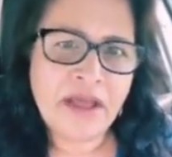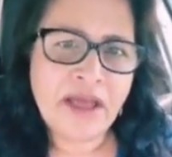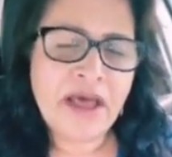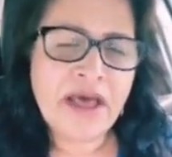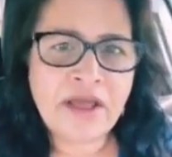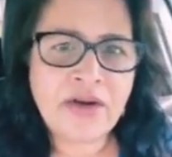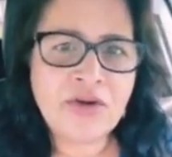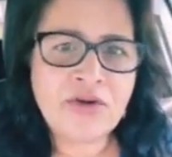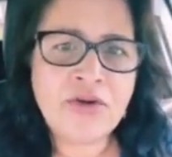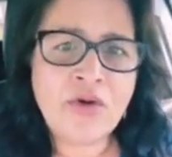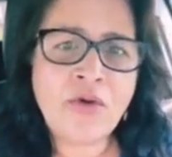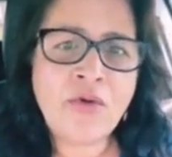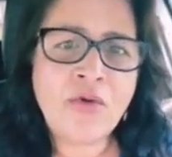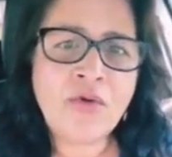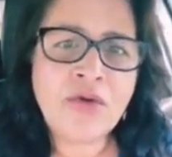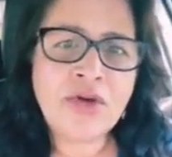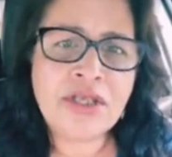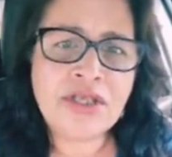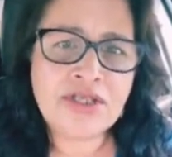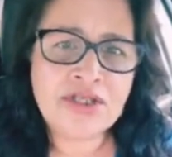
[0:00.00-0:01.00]
I don't know
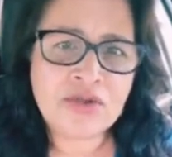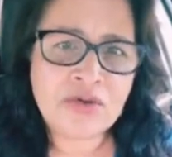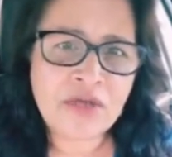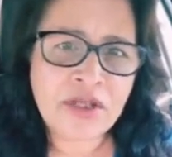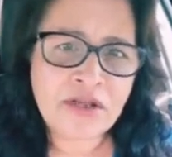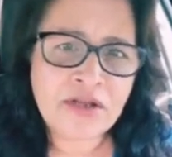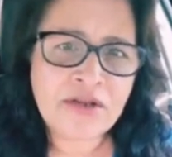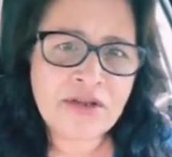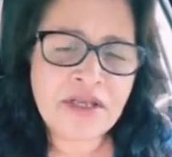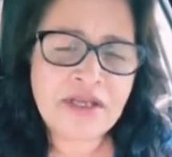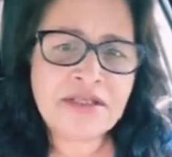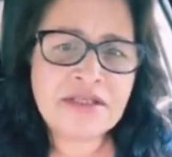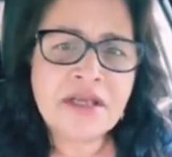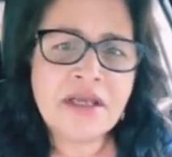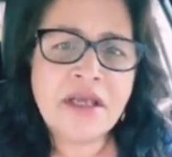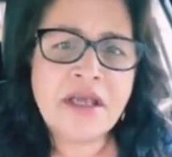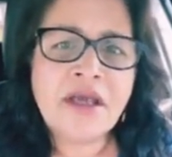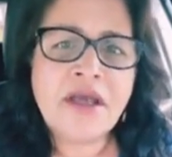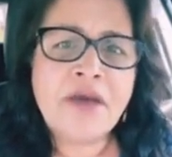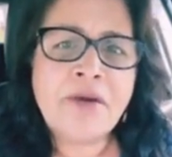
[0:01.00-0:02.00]
who needs to hear this,
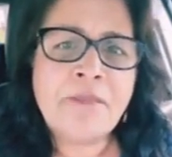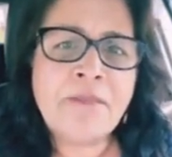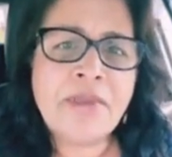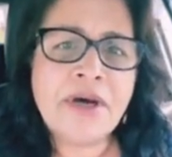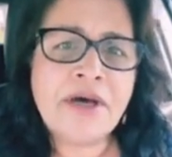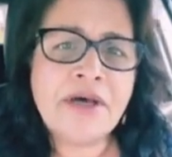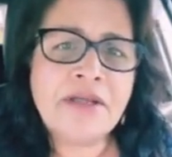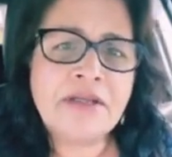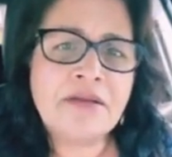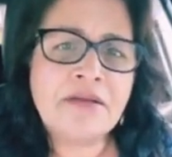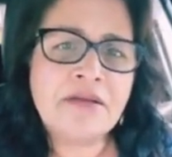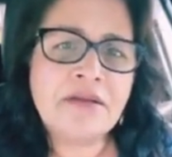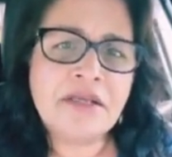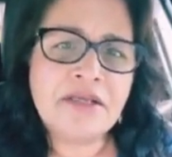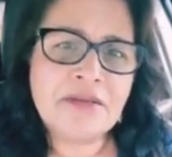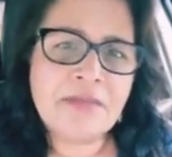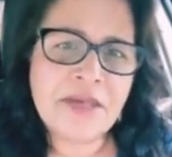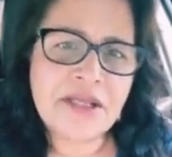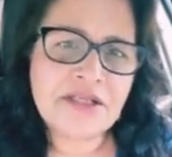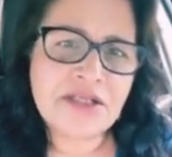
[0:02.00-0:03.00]
but
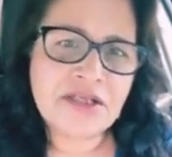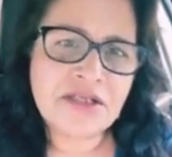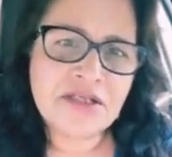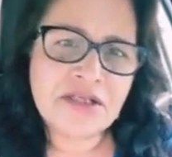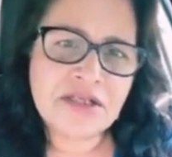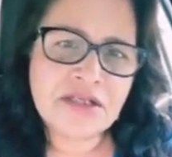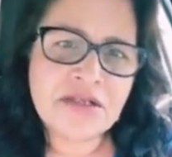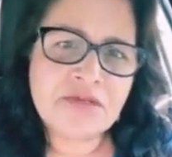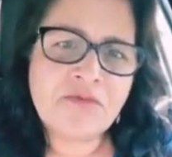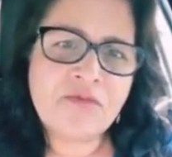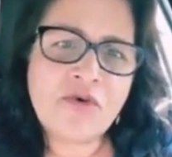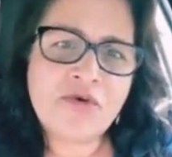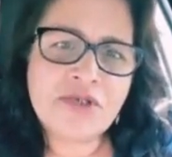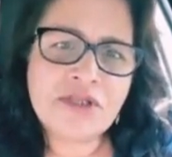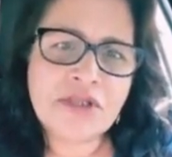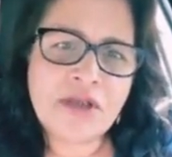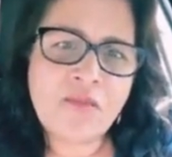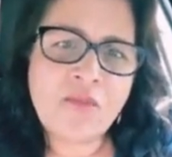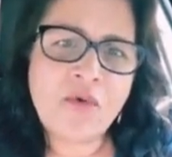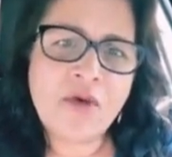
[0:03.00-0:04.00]
this message is for
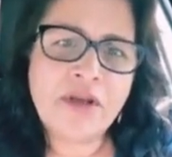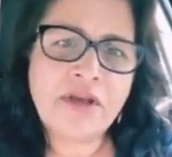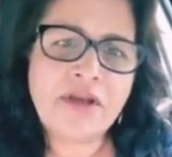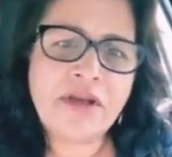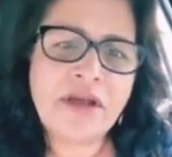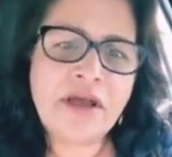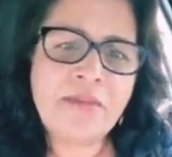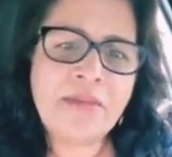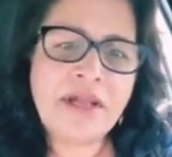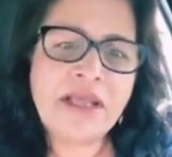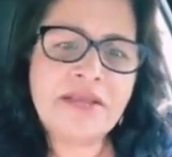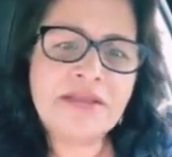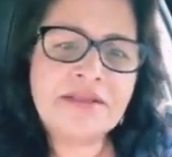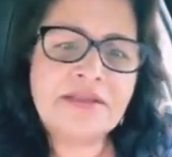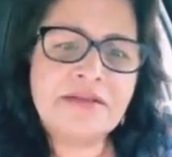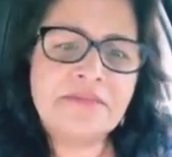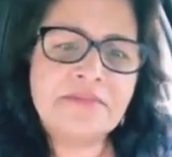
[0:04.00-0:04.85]
someone. God bless.